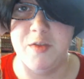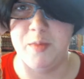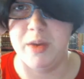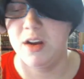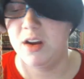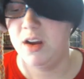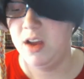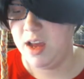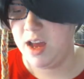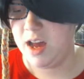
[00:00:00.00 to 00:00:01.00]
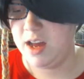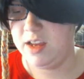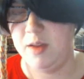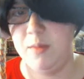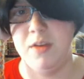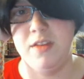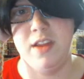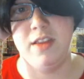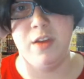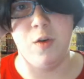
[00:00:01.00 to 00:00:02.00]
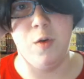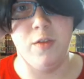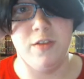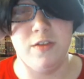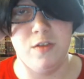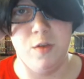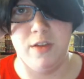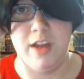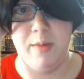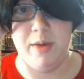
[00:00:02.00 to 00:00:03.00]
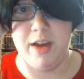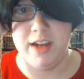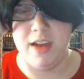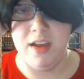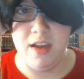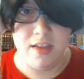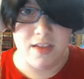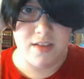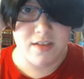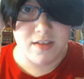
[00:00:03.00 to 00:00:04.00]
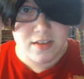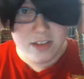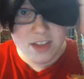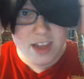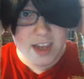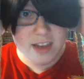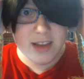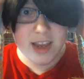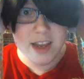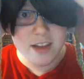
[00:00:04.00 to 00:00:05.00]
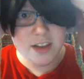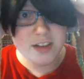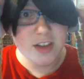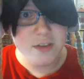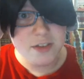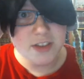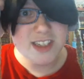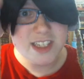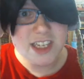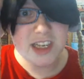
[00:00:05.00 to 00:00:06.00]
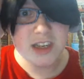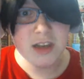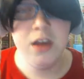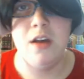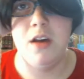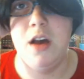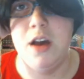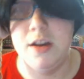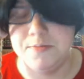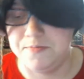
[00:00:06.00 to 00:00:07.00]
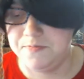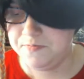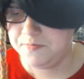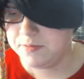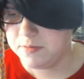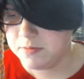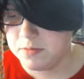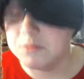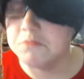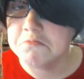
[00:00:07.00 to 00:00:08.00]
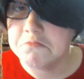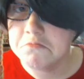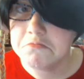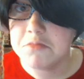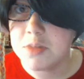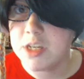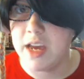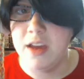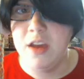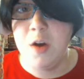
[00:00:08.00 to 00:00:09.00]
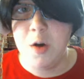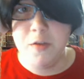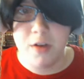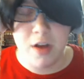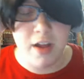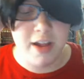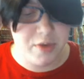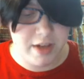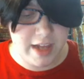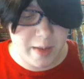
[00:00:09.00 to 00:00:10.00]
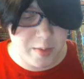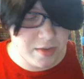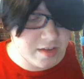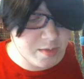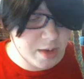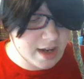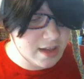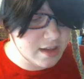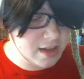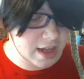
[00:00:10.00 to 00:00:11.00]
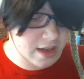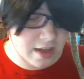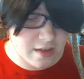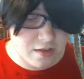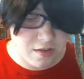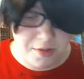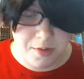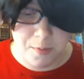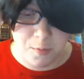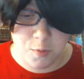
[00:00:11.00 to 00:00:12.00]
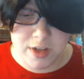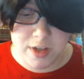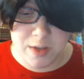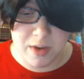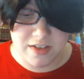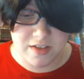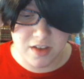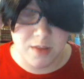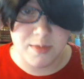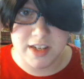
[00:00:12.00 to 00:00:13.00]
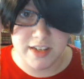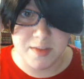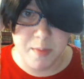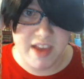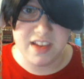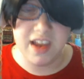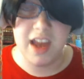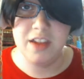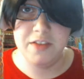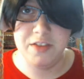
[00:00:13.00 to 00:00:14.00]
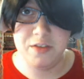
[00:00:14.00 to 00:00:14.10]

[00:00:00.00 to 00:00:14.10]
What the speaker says: bigger on him than the old soul doll body. This is a thing. I got, like, a tuft. But yeah, overall, I'm pretty happy with his body. Like, it's really well sculpted. It's amazing. I love his